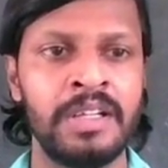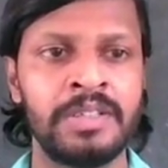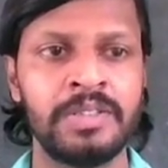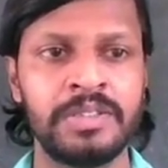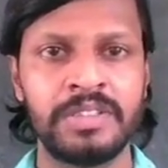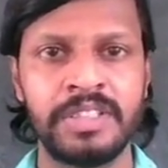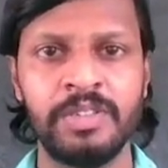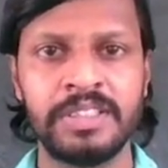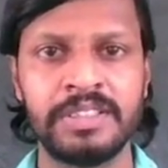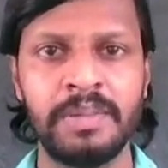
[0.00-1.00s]
So she
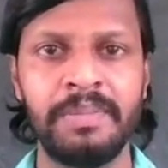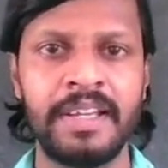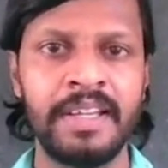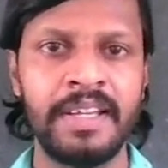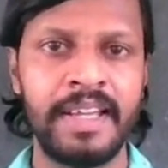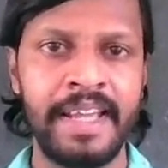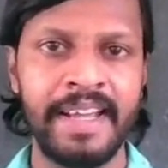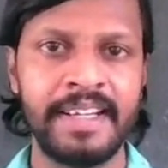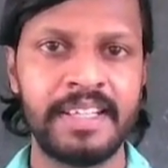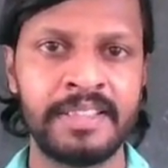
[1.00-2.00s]
was baking
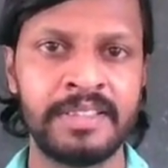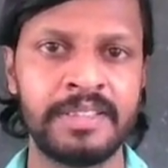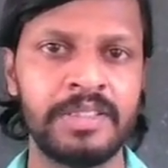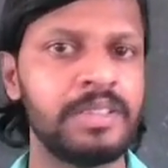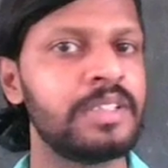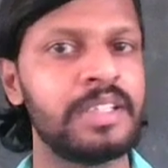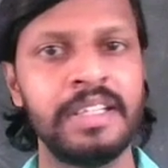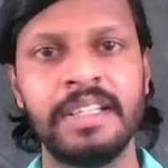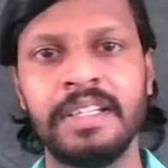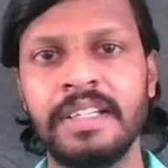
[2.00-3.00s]
cake, so
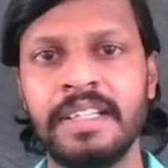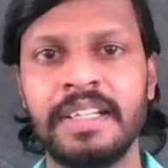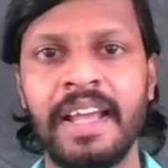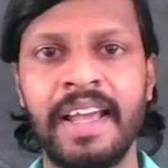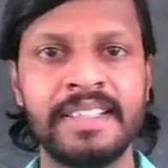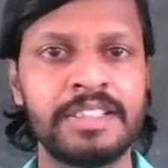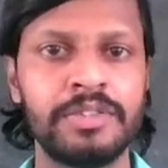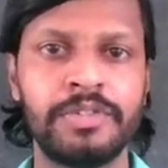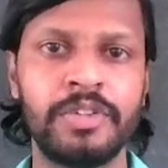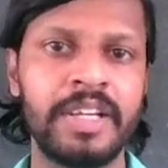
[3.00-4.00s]
he asked
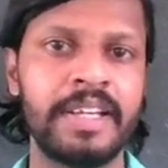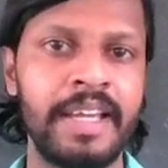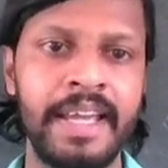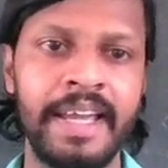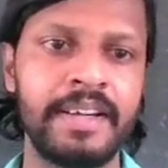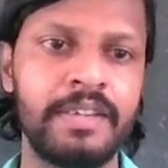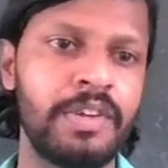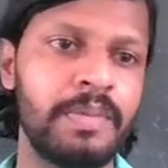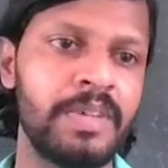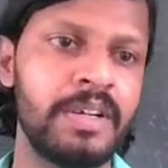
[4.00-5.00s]
for a cake
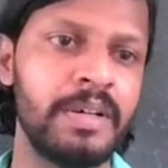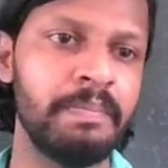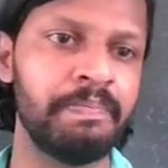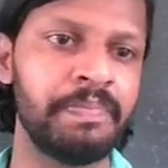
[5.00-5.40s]
from her,